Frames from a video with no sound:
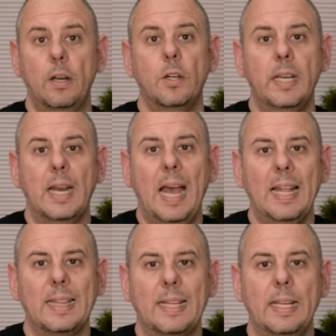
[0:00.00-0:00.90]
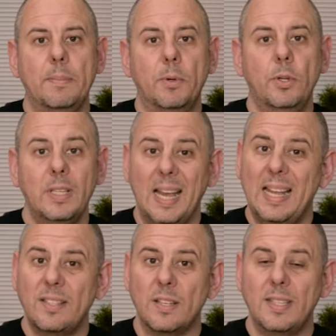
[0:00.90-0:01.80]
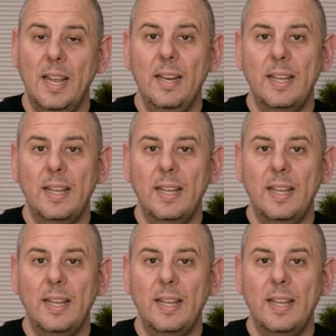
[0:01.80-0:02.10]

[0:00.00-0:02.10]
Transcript: looking at the keyboard, as I said,